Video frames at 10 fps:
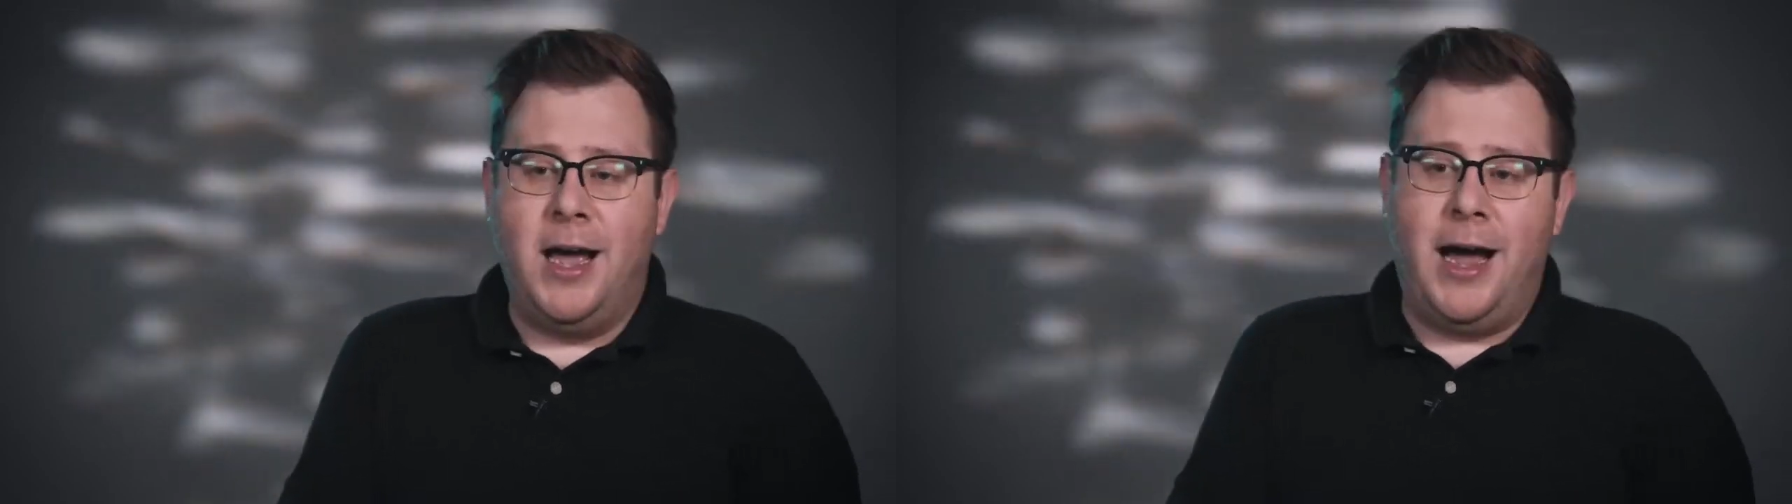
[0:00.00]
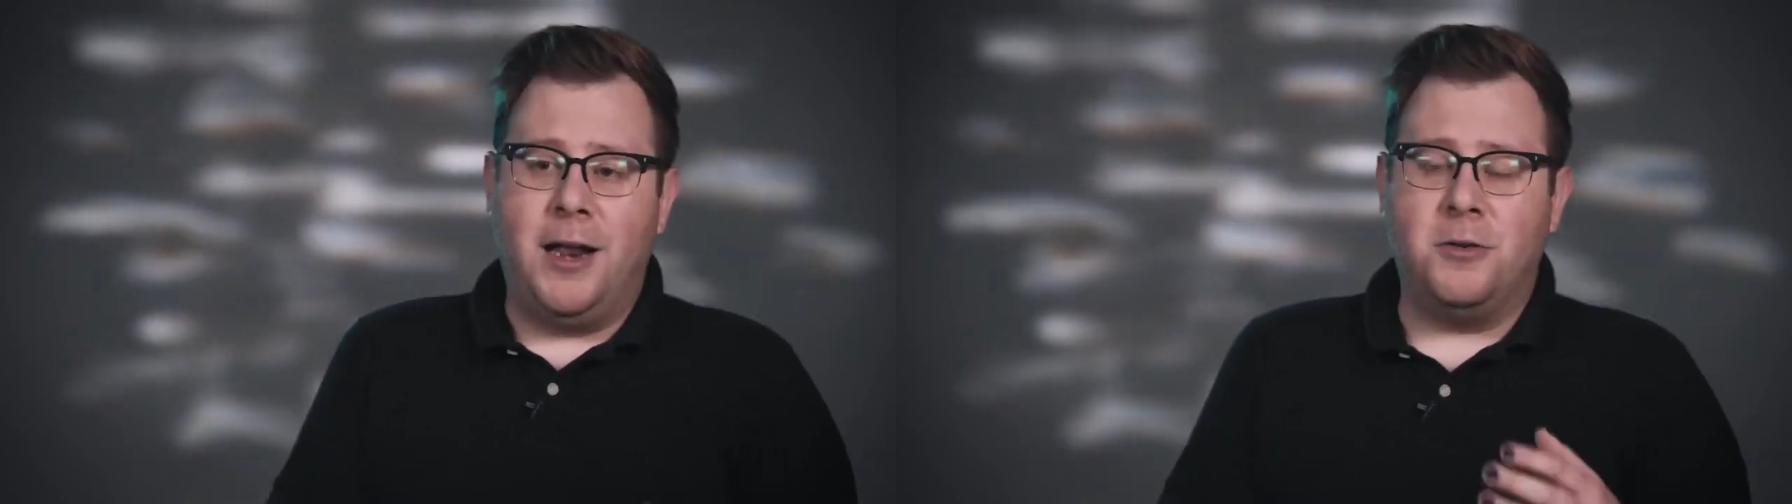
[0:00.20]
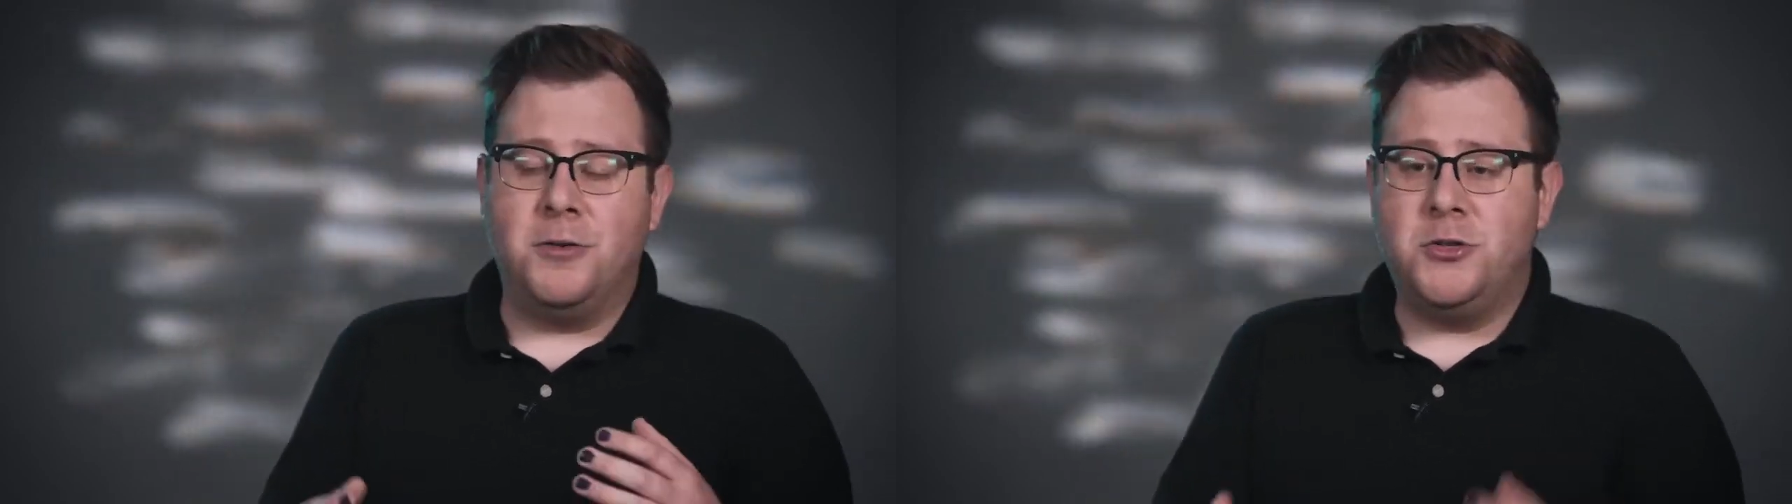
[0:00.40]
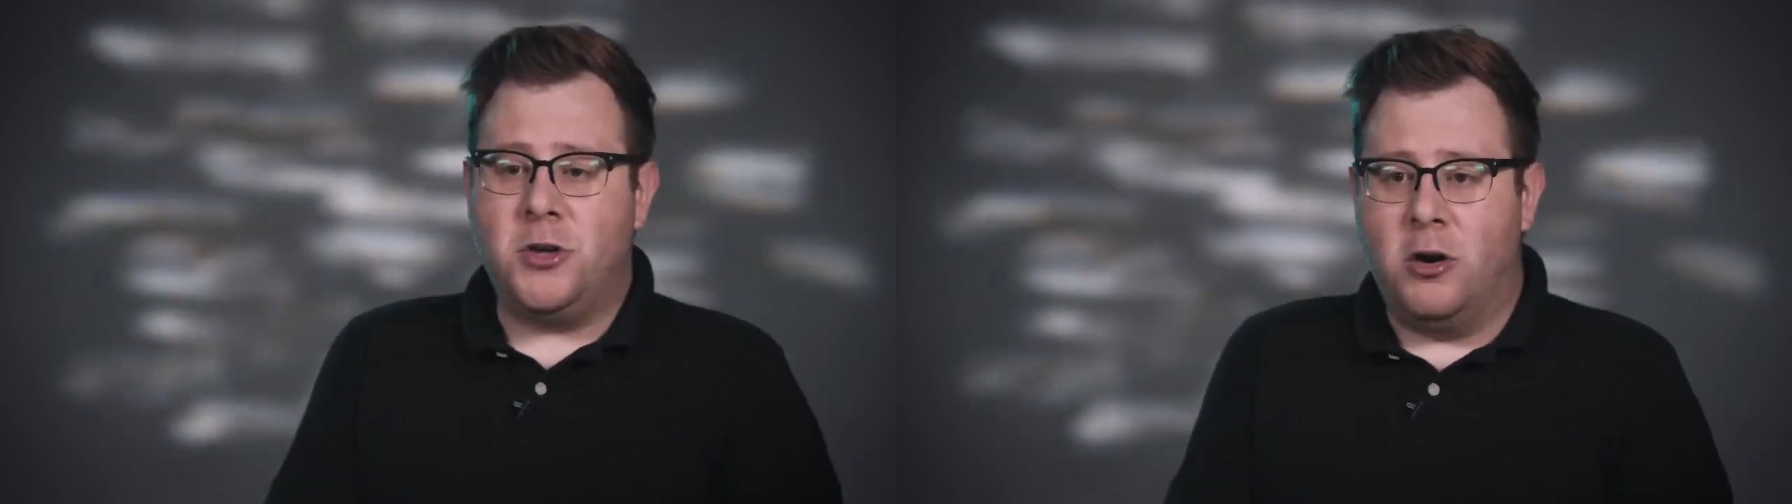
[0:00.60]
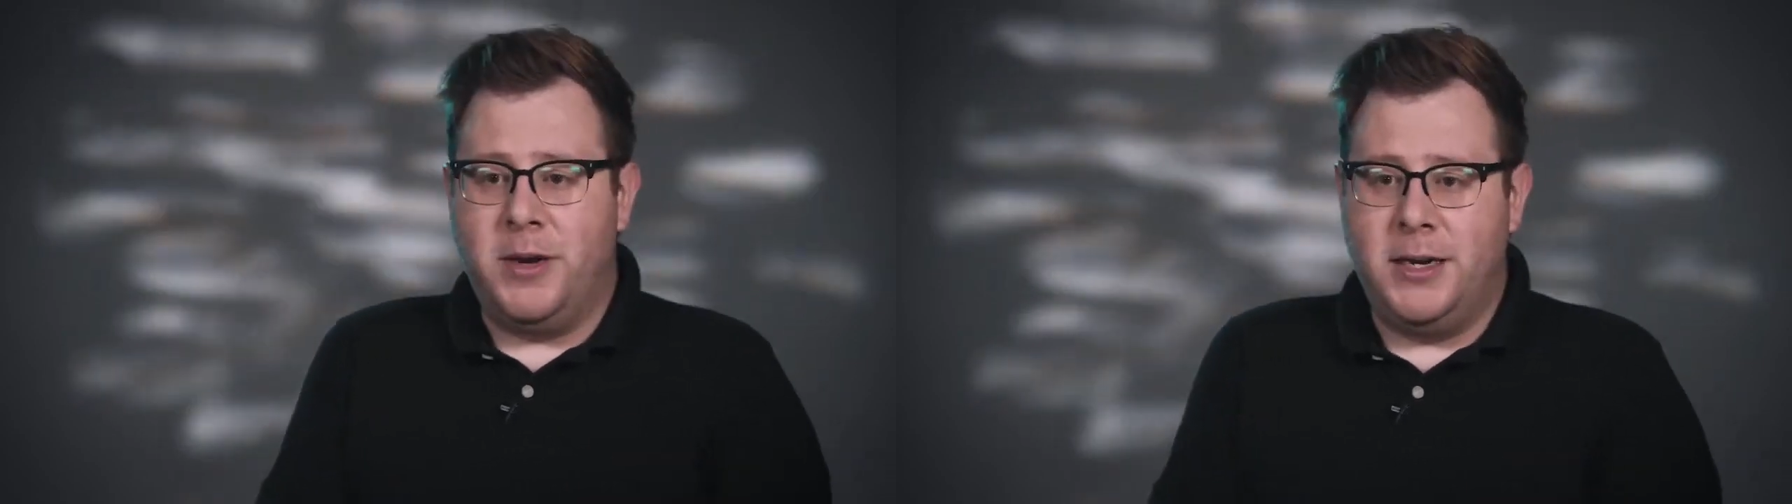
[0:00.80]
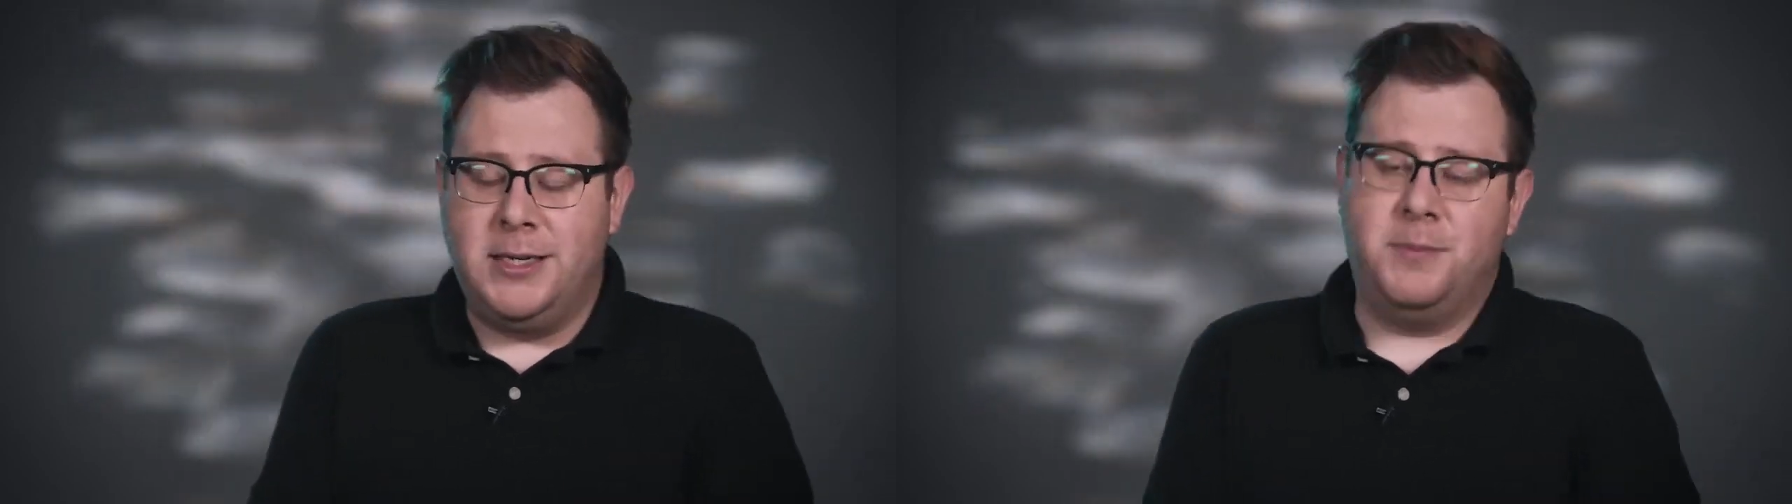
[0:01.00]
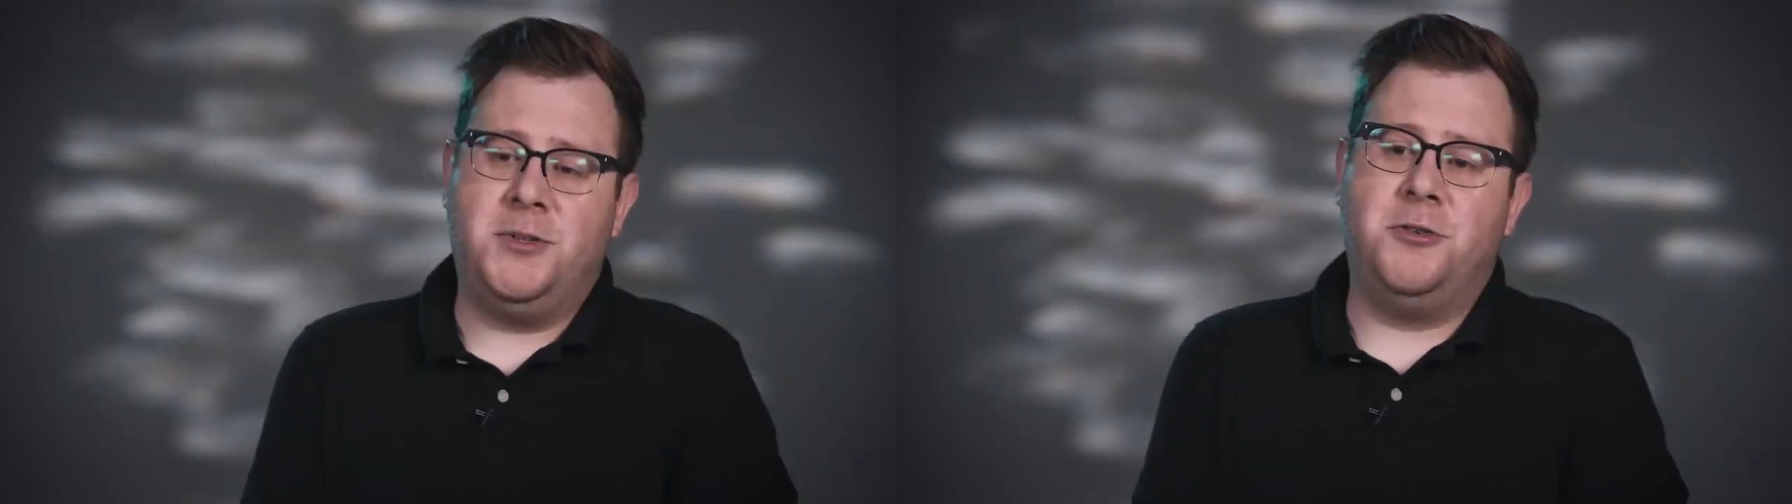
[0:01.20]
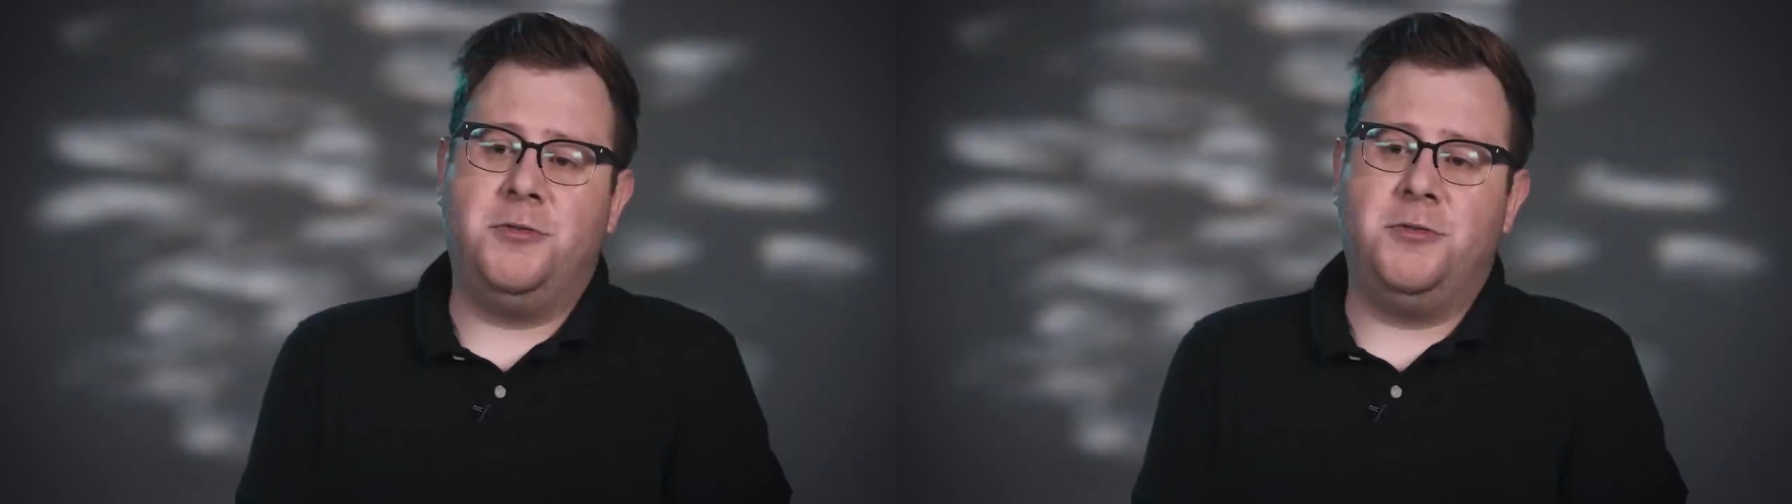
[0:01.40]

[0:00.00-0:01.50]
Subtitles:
I learned so many tips and